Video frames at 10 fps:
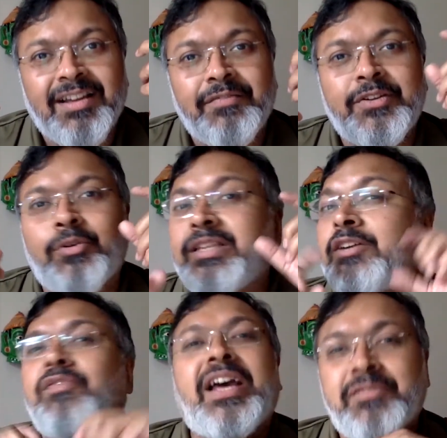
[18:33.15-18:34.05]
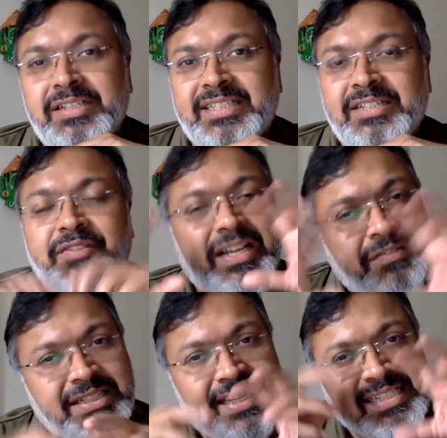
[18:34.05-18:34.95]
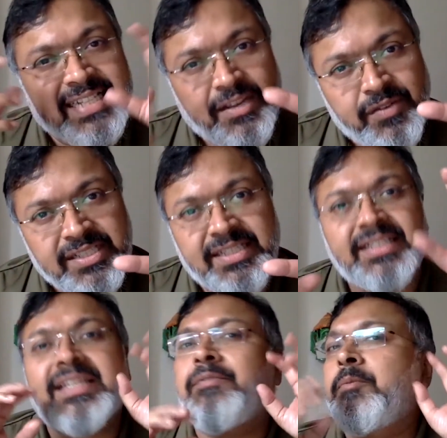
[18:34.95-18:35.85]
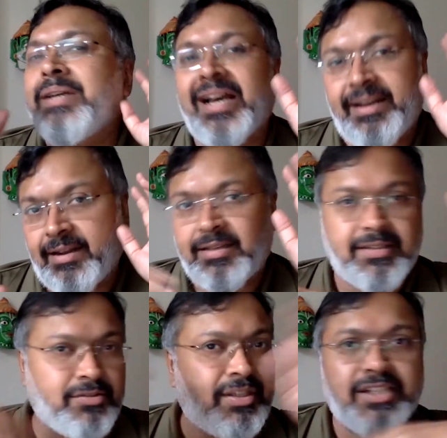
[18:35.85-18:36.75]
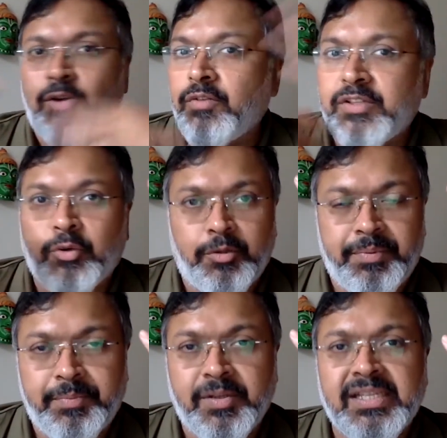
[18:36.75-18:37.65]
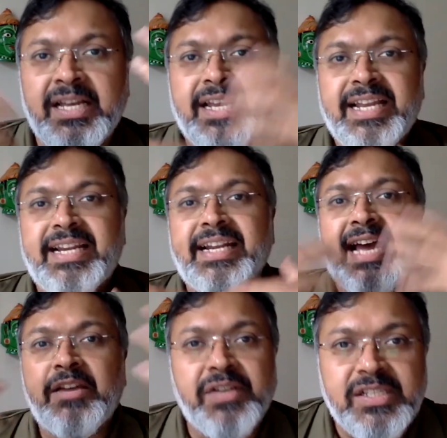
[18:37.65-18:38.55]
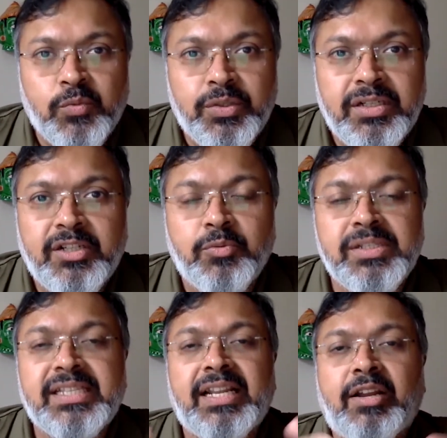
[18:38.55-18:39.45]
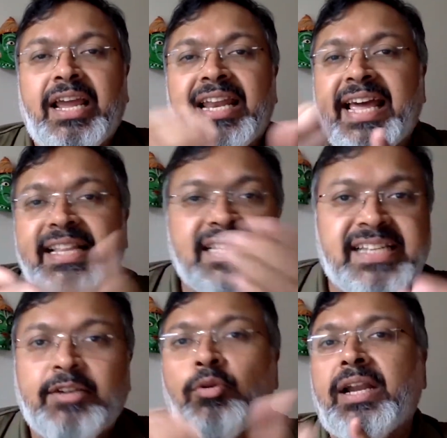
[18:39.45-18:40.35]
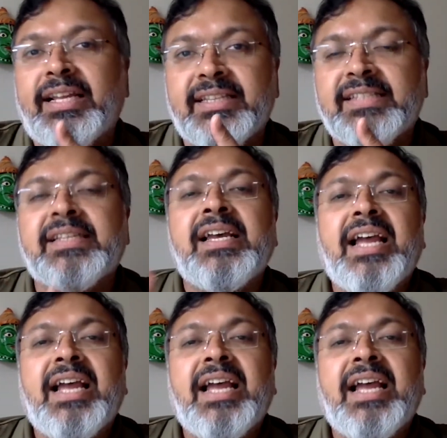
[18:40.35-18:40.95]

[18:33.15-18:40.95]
We don't think of diversity. Wherever there is diversity, there will be hierarchy. So there is always going to be. Because in a diverse world, you will say, okay, I like this, I don't like this.